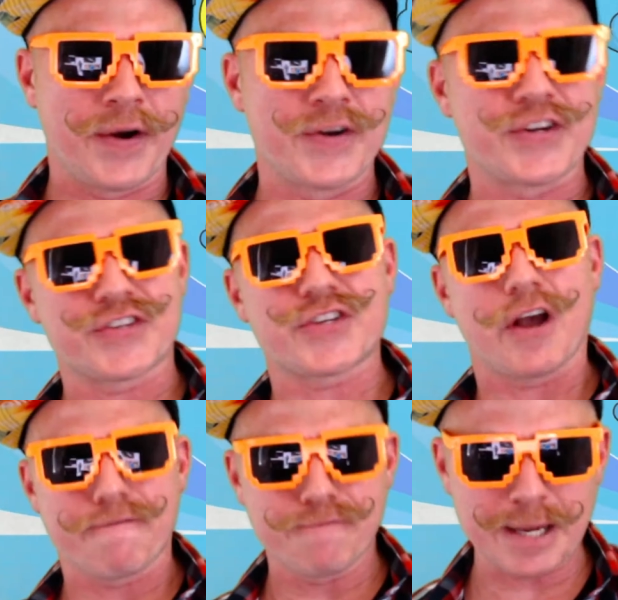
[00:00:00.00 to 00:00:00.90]
to just
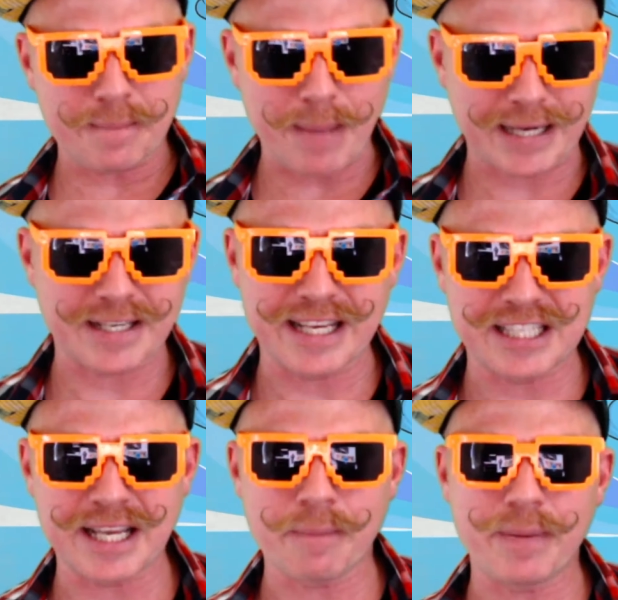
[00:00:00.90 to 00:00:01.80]
flick back to this
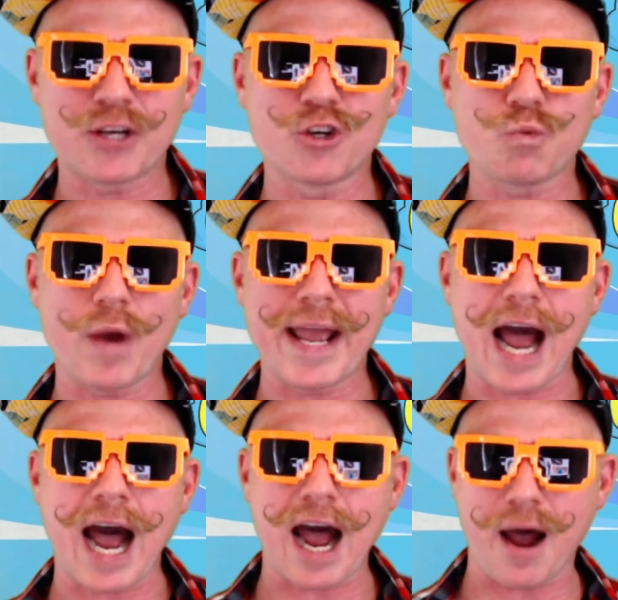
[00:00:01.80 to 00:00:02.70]
thing because we are